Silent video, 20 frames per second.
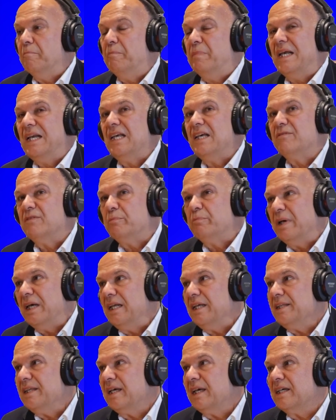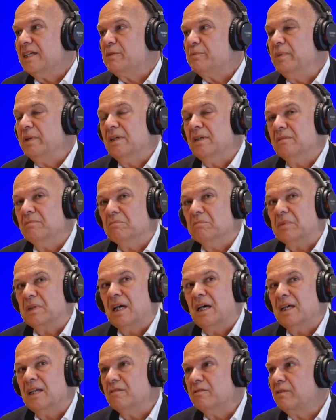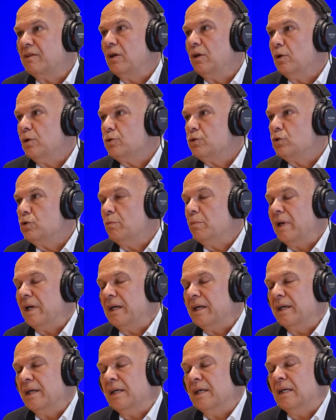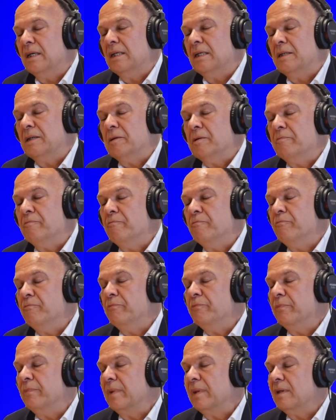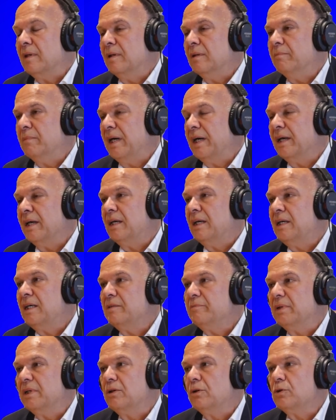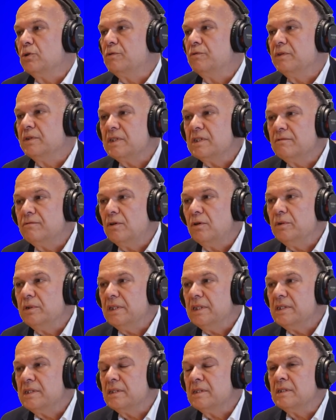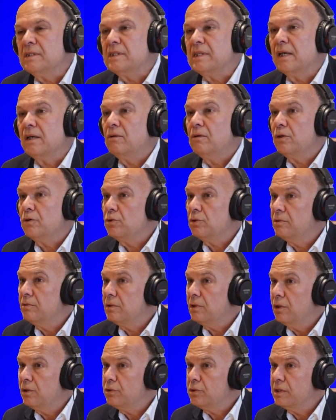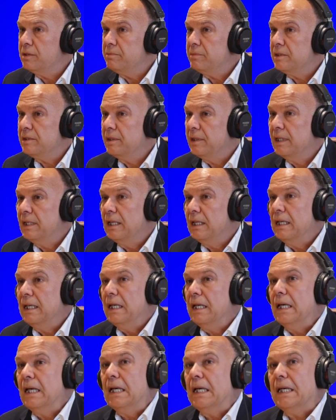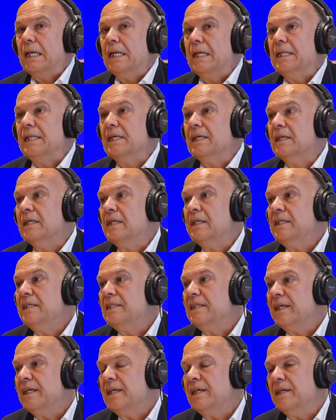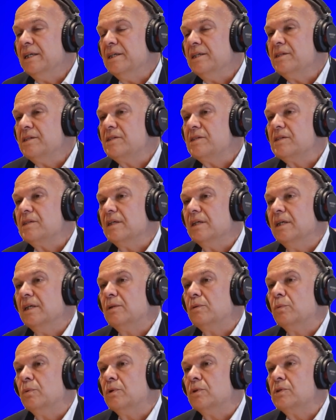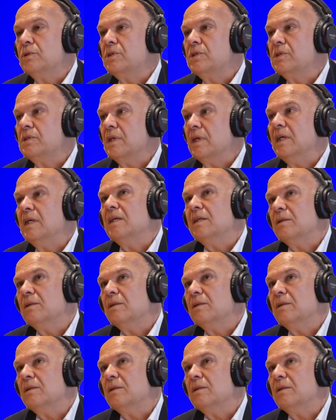Believability has been kind of close to my heart because, first of all, it is a psychological concept. In the early days, it was